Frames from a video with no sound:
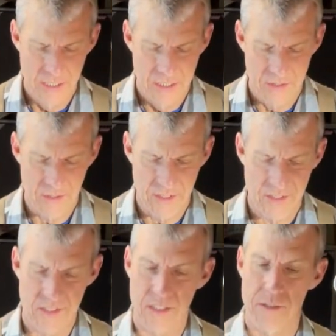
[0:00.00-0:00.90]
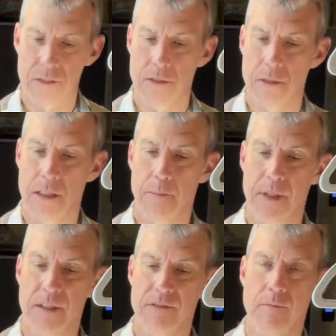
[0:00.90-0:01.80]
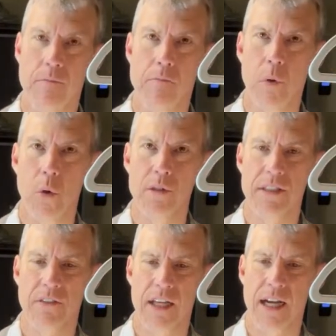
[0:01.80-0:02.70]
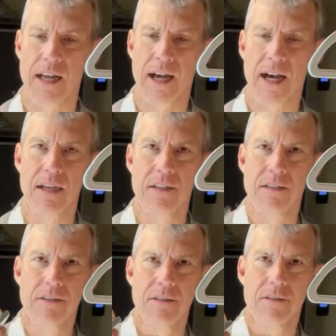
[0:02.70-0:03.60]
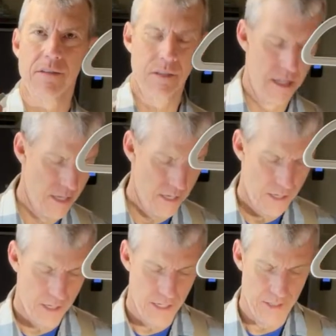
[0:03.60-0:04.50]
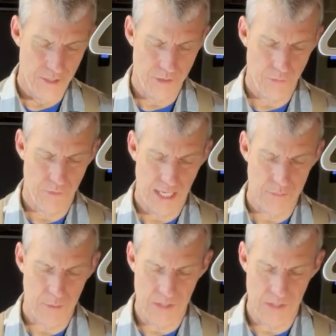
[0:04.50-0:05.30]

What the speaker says: so this is a little bit of molding that I had, and I just wrap some